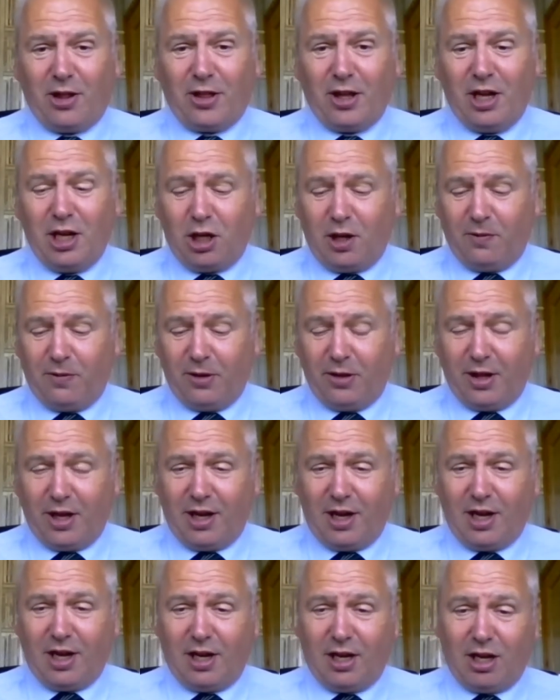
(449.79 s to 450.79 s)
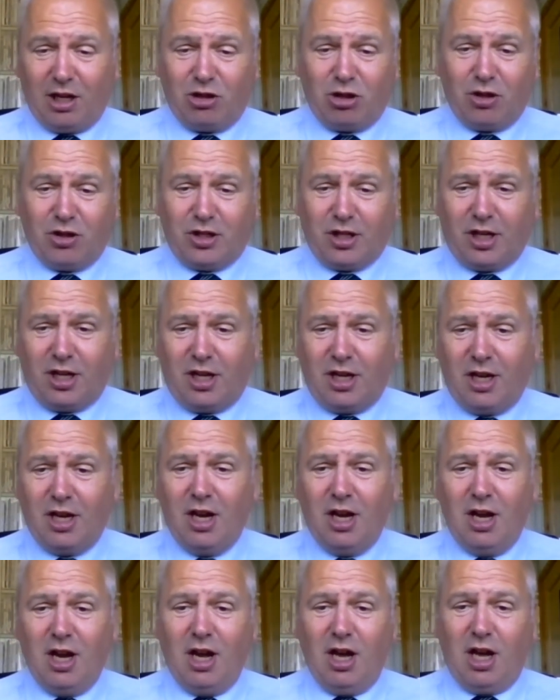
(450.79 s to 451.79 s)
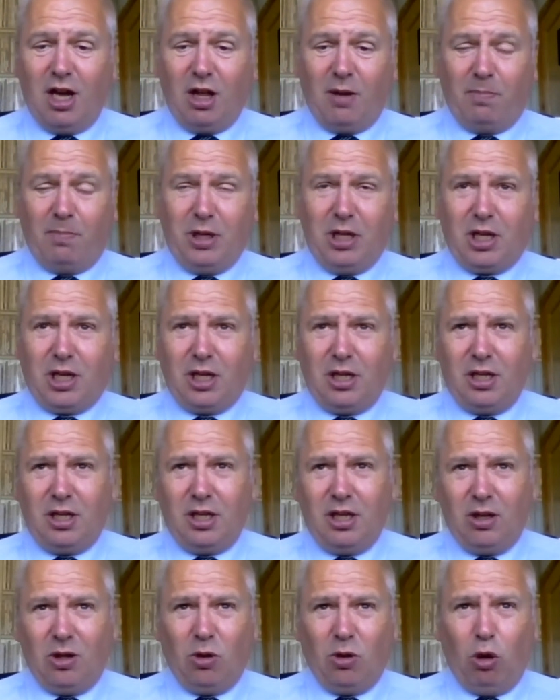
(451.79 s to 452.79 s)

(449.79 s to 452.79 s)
Thank you for that. As you say, a beacon,